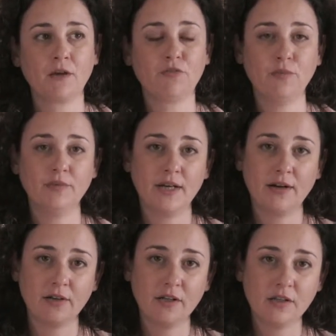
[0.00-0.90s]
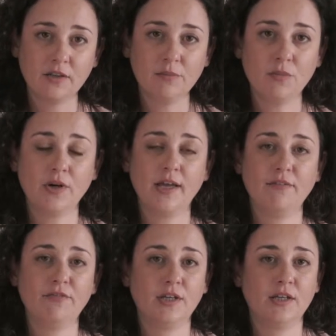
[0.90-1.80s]
From there, the more
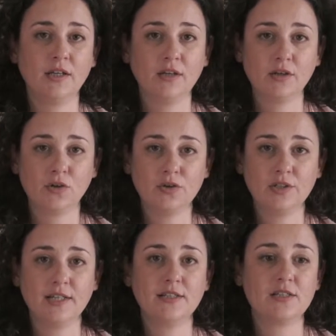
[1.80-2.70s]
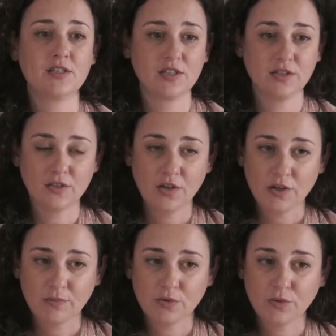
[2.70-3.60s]
heavy condenses and
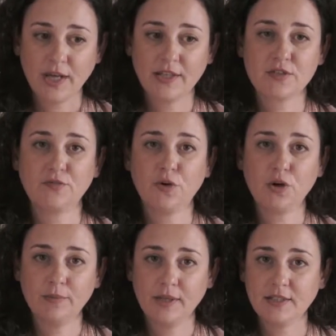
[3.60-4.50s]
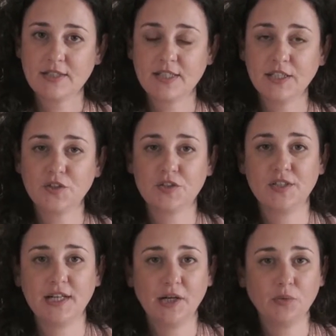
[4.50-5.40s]
creates form and sinks
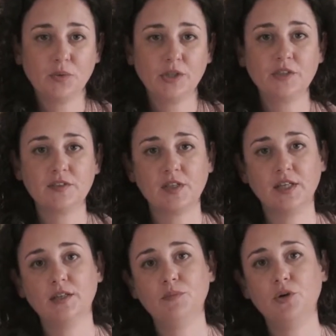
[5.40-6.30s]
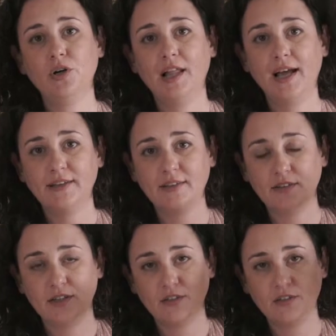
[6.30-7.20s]
downwards, and the more light
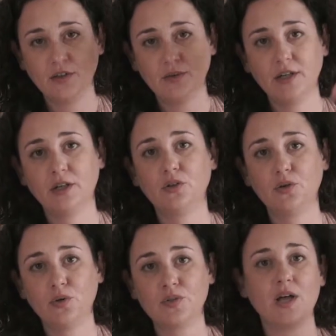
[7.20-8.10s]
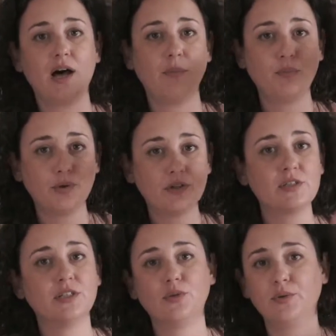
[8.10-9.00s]
and the ethereal goes
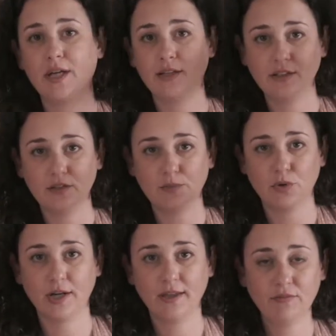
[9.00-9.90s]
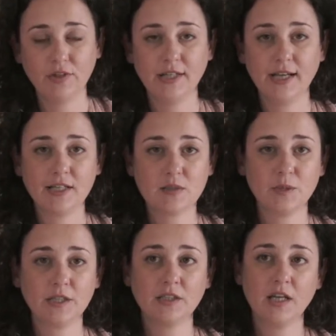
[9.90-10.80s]
upwards and creating the more heavenly
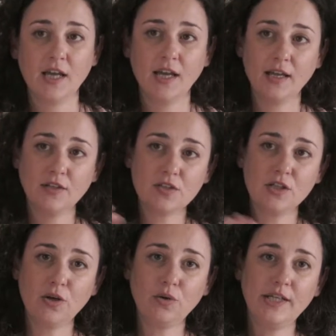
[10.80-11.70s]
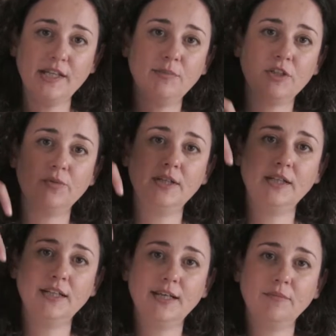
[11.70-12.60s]
aspect, and slowly in
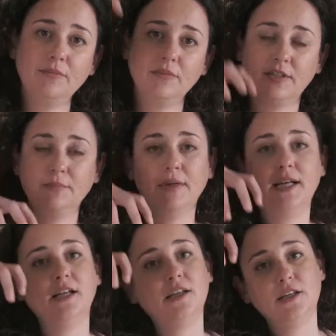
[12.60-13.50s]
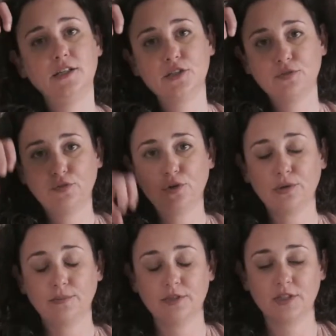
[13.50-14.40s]
between them the man is
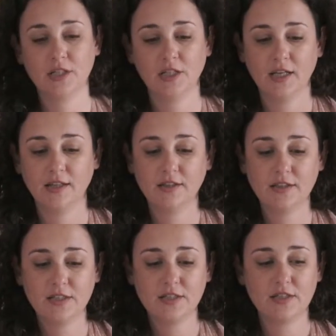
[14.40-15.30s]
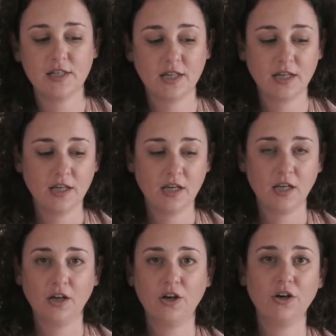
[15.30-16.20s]
formed. And this is the
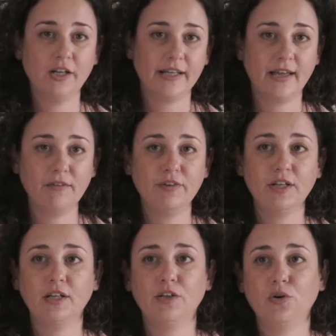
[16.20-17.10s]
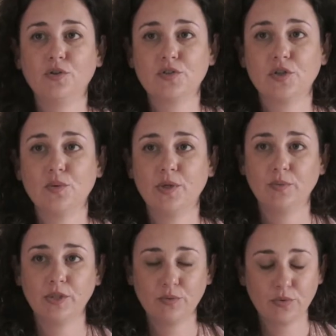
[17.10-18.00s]
early heaven, and also what
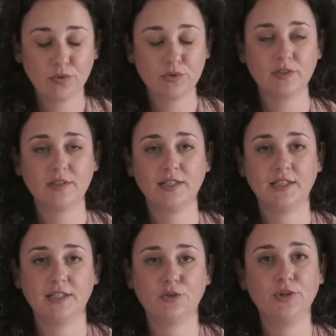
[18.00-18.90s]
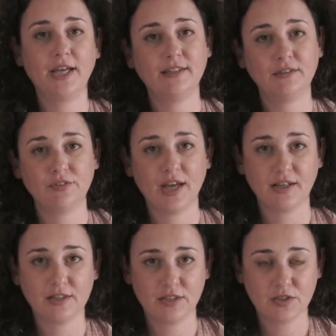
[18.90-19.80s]
we called the creative
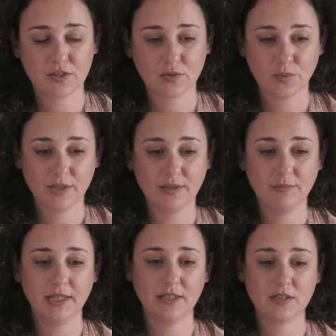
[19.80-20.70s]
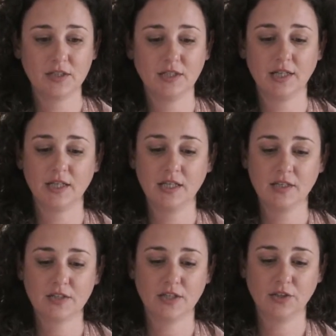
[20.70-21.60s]
axis, where the man is in the
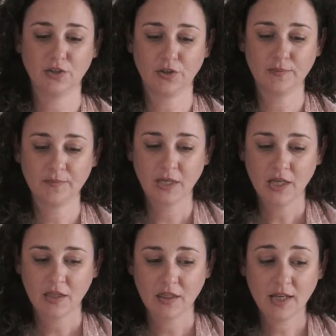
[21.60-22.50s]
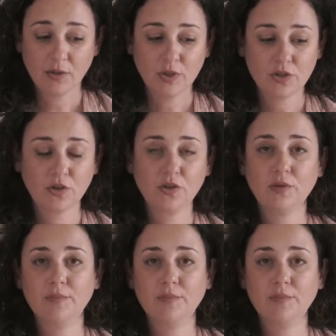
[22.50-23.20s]
center. Then we talked